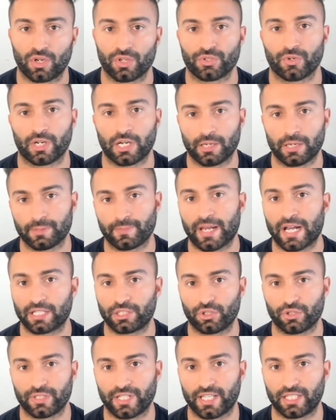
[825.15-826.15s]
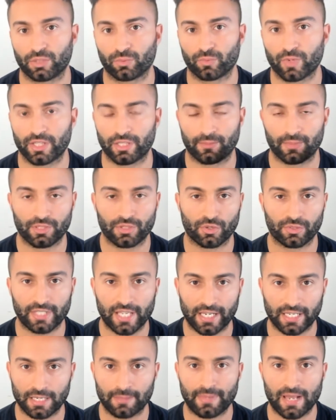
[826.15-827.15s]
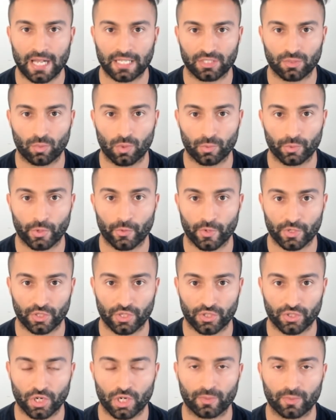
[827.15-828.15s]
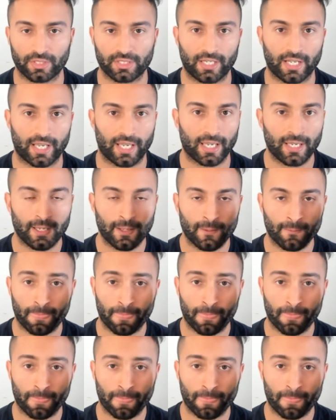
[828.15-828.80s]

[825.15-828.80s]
And so it comes back to your daily rhythm. And so taking it back to what we originally started with today,